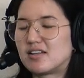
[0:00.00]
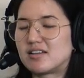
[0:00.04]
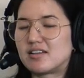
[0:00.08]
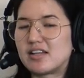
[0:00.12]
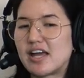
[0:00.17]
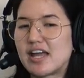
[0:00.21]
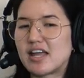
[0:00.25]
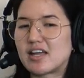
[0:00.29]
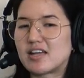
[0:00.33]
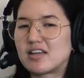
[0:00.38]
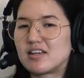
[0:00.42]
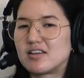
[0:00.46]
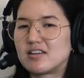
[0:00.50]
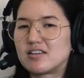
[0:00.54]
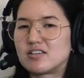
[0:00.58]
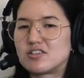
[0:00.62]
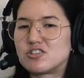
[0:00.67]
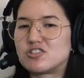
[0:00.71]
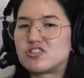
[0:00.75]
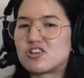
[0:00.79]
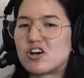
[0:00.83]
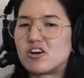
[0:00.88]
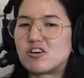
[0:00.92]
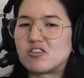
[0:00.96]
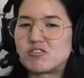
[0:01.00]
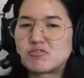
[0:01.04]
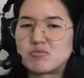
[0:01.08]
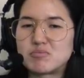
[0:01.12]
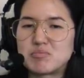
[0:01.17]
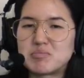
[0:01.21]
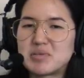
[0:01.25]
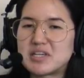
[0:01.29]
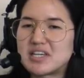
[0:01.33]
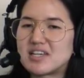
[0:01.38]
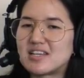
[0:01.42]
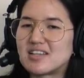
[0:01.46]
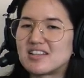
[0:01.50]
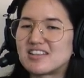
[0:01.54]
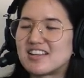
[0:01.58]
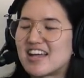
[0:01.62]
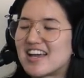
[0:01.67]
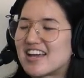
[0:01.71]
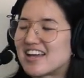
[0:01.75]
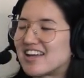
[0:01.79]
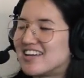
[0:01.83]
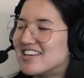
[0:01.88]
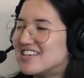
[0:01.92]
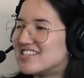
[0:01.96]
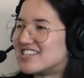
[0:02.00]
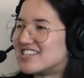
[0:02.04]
Like don't be like a